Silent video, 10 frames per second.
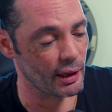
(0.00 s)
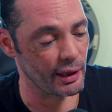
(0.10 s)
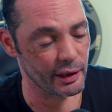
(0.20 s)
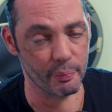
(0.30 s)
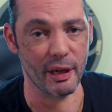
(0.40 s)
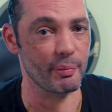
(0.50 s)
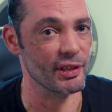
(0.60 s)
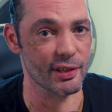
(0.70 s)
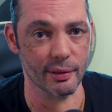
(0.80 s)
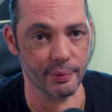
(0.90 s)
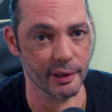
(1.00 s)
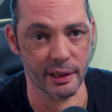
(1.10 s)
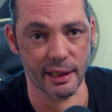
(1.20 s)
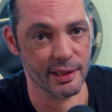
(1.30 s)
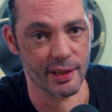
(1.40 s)
It may be something
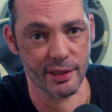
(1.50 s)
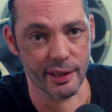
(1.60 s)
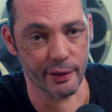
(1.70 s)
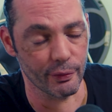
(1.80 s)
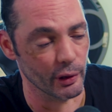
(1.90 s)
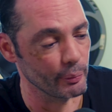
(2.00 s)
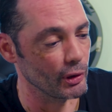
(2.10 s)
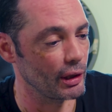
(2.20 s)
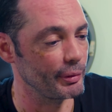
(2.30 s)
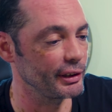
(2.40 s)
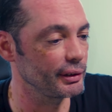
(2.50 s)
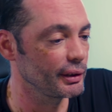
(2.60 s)
unnecessary for the moment.